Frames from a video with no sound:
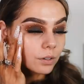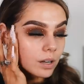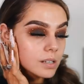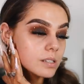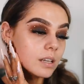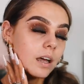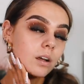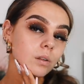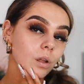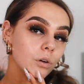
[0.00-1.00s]
You guys see
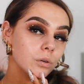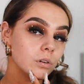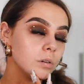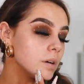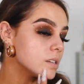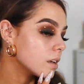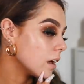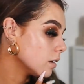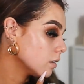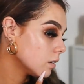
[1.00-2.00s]
that glow on my
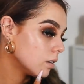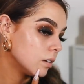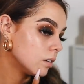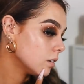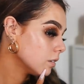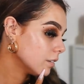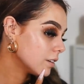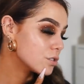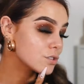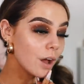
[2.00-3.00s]
skin?
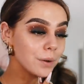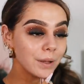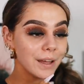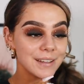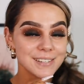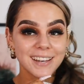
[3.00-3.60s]
So good.